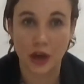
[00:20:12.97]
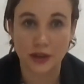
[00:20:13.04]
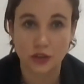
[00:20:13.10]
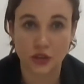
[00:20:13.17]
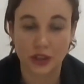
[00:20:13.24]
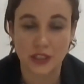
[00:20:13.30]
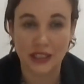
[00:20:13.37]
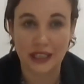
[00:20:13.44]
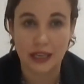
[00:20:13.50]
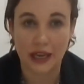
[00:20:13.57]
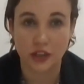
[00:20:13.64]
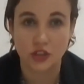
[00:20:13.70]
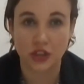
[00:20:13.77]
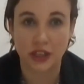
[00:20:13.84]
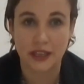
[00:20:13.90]

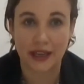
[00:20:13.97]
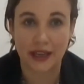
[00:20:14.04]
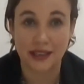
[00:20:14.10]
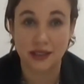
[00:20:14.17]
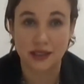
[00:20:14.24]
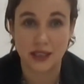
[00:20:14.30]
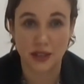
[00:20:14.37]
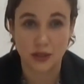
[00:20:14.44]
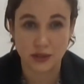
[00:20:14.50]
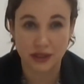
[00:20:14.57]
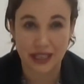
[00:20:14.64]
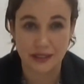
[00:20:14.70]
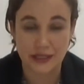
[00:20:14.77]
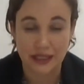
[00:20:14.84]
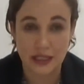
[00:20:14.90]
contraindication against sickle
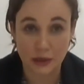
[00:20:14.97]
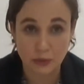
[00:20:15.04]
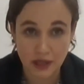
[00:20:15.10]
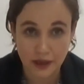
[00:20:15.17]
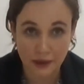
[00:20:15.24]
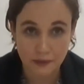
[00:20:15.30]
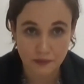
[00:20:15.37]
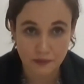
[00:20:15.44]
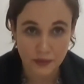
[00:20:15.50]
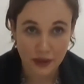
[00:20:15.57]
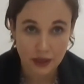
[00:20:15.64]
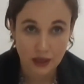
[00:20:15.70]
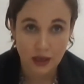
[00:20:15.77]
cell anemia,